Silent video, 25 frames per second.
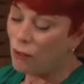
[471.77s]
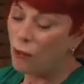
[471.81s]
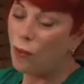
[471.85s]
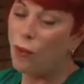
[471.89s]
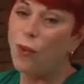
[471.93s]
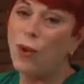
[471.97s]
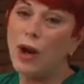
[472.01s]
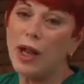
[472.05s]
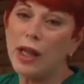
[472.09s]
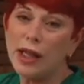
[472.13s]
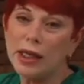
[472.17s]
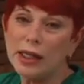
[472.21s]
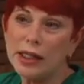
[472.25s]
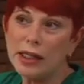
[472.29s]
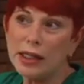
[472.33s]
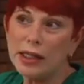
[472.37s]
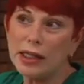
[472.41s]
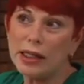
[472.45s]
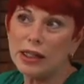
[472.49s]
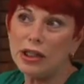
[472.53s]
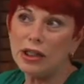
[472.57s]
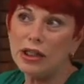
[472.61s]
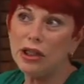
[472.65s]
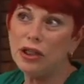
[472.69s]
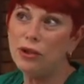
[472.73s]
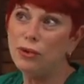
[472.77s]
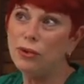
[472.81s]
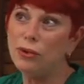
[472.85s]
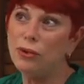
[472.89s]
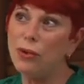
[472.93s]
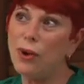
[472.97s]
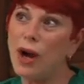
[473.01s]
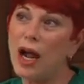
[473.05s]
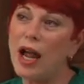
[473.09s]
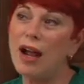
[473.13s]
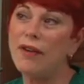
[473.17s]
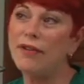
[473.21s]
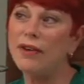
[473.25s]
When
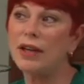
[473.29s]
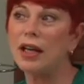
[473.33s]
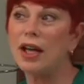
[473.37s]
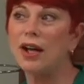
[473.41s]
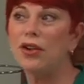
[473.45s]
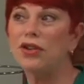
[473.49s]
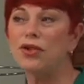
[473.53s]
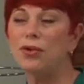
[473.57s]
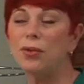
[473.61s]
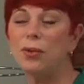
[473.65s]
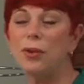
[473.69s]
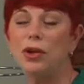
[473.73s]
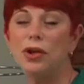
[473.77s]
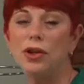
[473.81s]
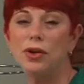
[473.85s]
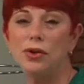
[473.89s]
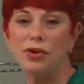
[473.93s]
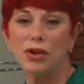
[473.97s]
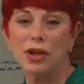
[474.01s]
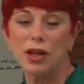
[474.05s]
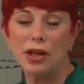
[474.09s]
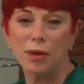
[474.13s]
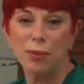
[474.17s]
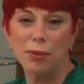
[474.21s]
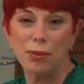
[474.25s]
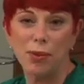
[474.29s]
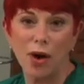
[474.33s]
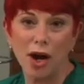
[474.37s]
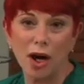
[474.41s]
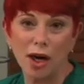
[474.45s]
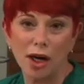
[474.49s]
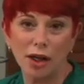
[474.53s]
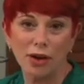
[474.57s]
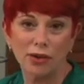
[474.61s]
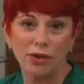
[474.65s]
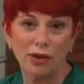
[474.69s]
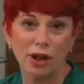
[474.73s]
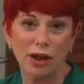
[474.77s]
you have a customer using the
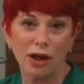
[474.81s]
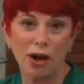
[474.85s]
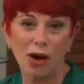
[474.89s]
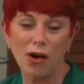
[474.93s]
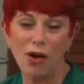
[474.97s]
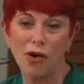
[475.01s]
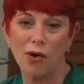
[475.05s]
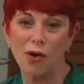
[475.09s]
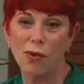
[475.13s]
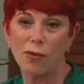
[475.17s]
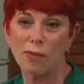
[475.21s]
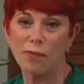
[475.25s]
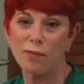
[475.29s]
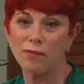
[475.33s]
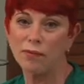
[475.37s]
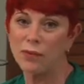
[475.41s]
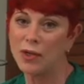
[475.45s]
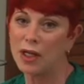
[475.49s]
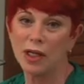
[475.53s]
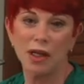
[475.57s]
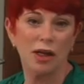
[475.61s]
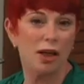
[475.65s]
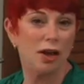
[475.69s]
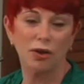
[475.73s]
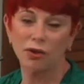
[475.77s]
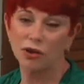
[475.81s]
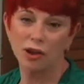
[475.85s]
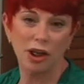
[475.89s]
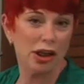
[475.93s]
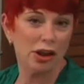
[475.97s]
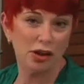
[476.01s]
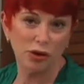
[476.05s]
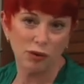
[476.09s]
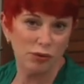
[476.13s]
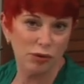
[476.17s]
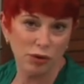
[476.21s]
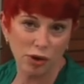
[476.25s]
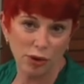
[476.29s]
products at home, it'll
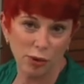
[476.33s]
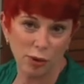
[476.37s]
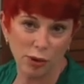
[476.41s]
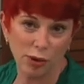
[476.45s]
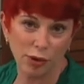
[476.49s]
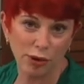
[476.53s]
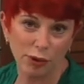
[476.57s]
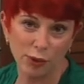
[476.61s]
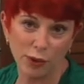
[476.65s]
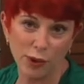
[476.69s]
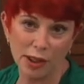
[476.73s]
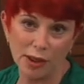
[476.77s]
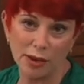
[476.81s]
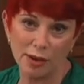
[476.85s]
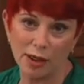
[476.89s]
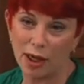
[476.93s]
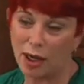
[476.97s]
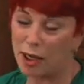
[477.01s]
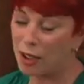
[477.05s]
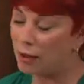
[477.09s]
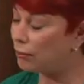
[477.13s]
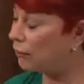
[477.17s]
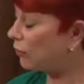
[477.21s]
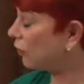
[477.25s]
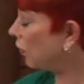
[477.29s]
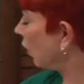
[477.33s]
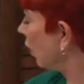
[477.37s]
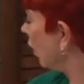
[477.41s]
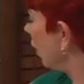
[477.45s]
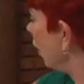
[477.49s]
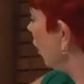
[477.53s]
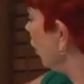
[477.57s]
take you two or three times.